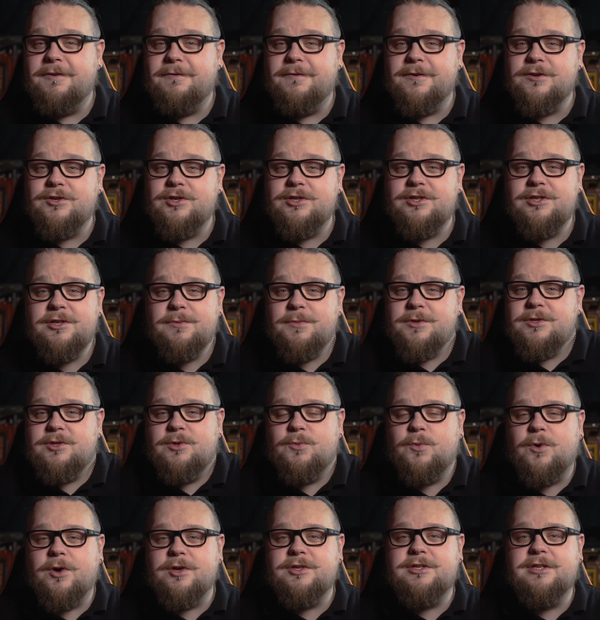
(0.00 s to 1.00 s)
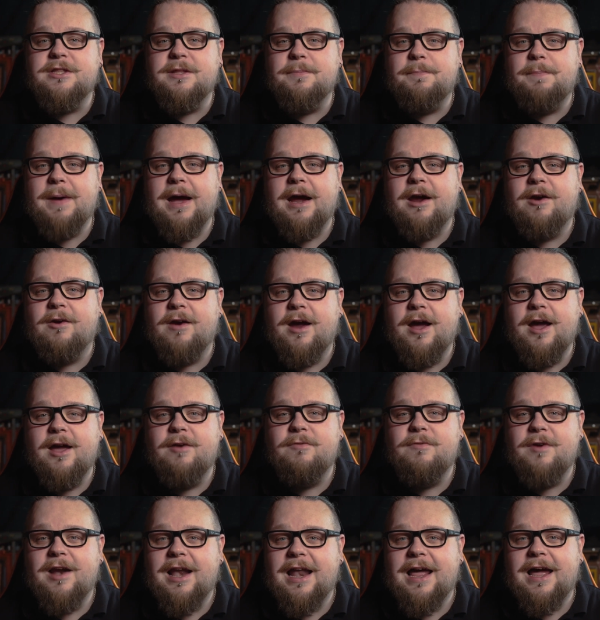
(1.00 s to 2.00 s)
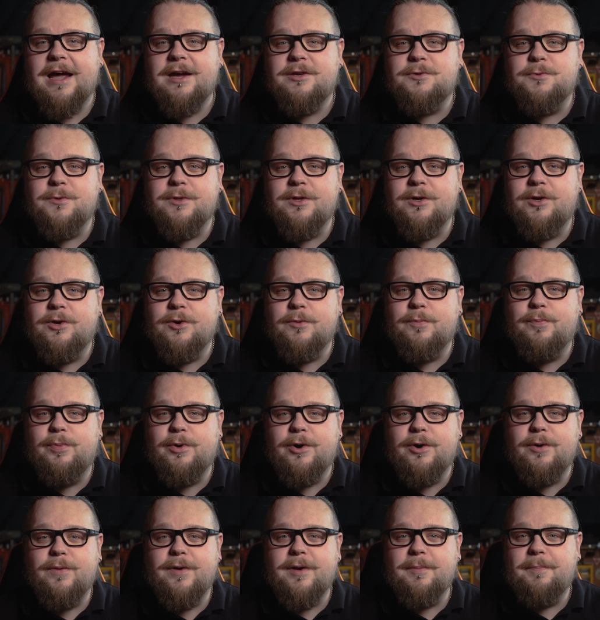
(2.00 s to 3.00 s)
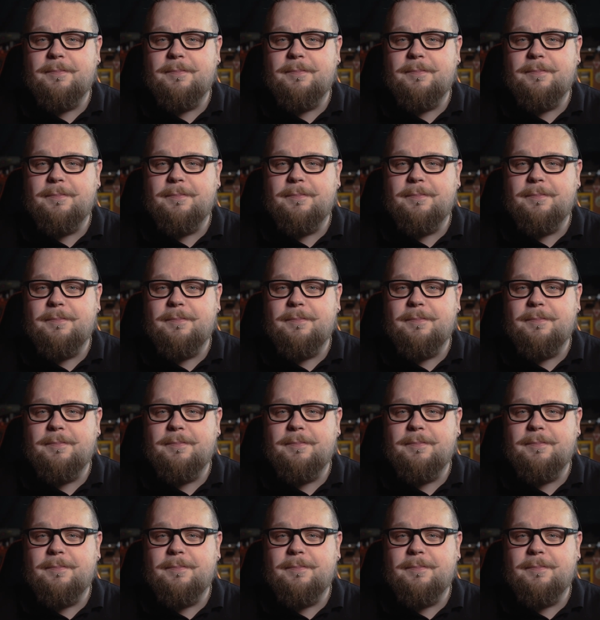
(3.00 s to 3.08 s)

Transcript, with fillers: if it's just something to watch in the background, relax with a good brew and a